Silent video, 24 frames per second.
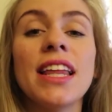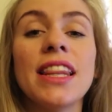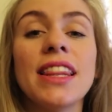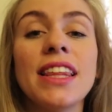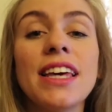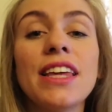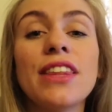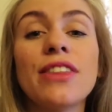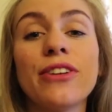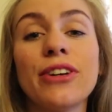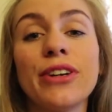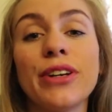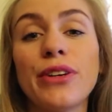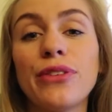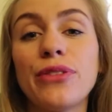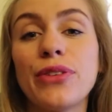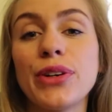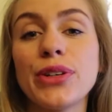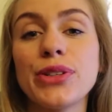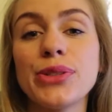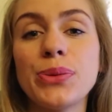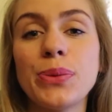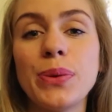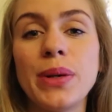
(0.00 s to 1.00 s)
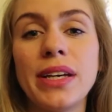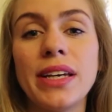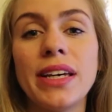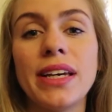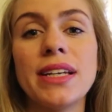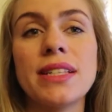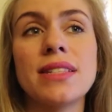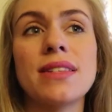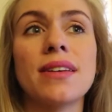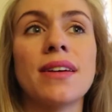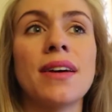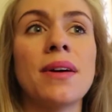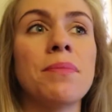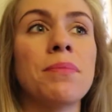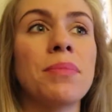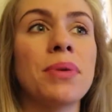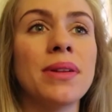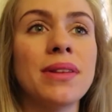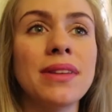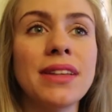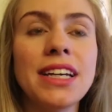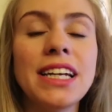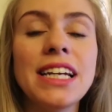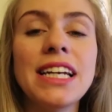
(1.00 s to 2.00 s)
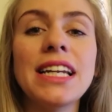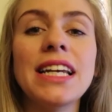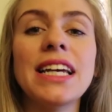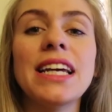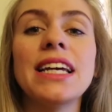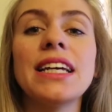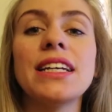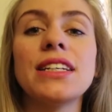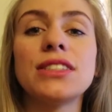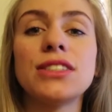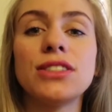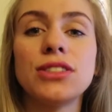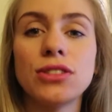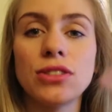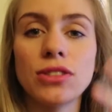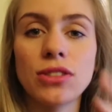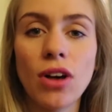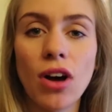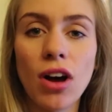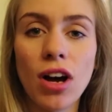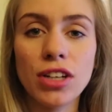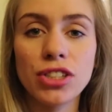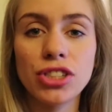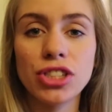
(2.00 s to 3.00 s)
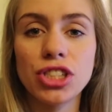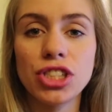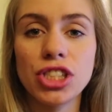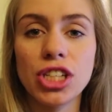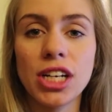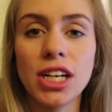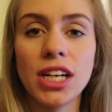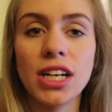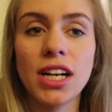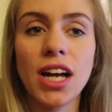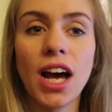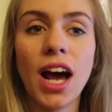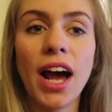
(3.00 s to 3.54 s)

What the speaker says: the 31st week is complete exhaustion.